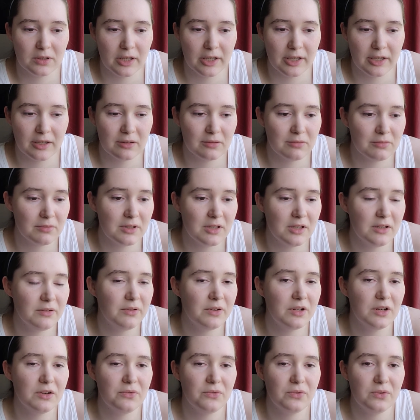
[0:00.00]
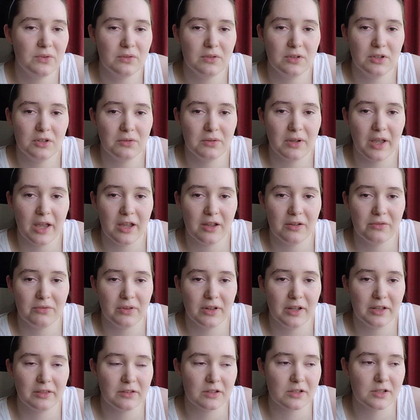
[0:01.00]
Like, even if you gave
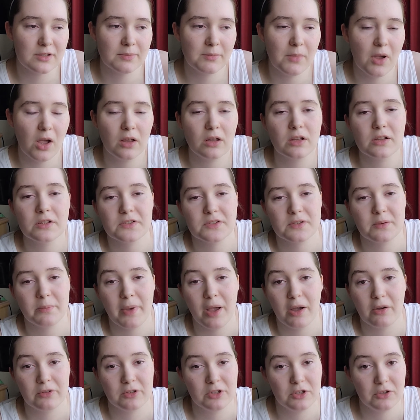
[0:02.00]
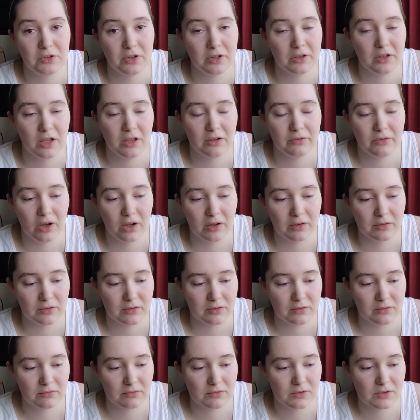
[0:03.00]
like the smallest amount you could give
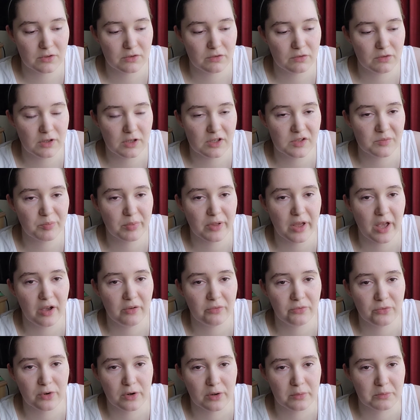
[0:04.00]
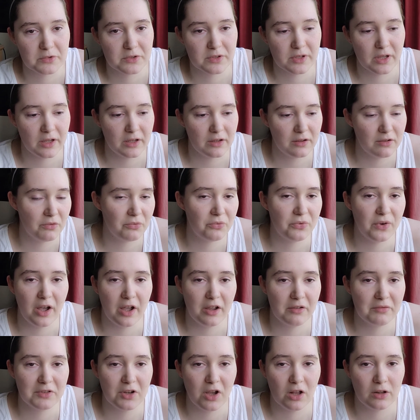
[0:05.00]
on these platforms, like a
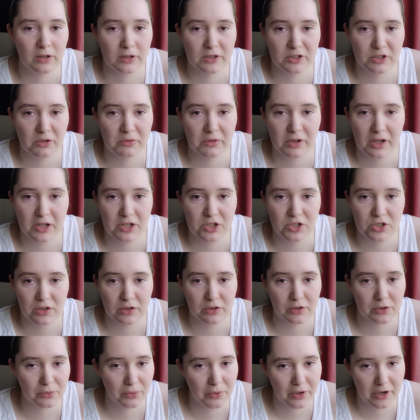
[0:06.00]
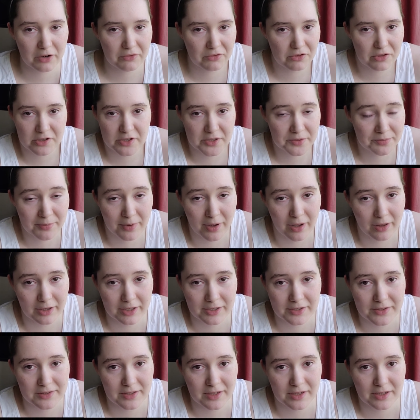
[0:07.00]
$5 donation or whatever the
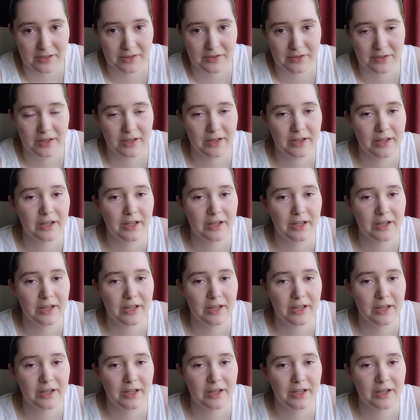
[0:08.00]
smallest is,